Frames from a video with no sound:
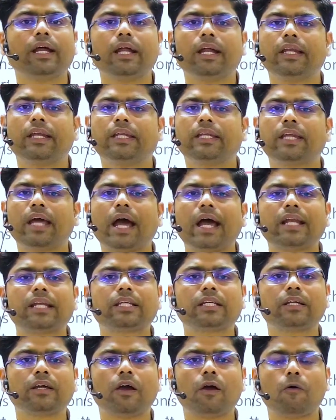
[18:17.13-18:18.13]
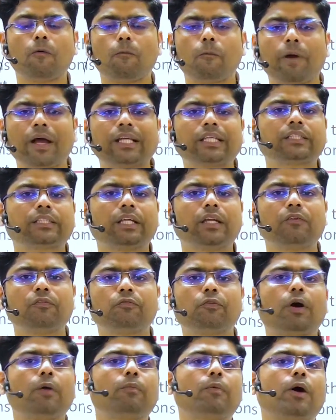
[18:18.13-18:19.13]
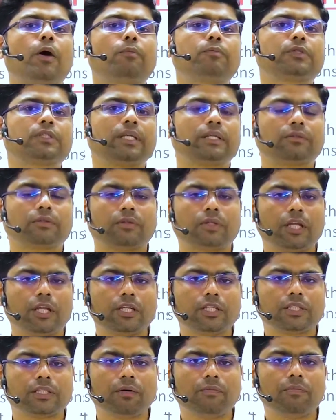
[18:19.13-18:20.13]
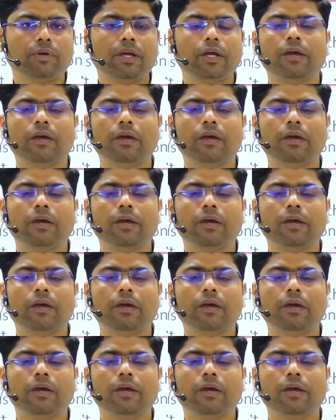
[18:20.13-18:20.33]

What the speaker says: that Western form of secularism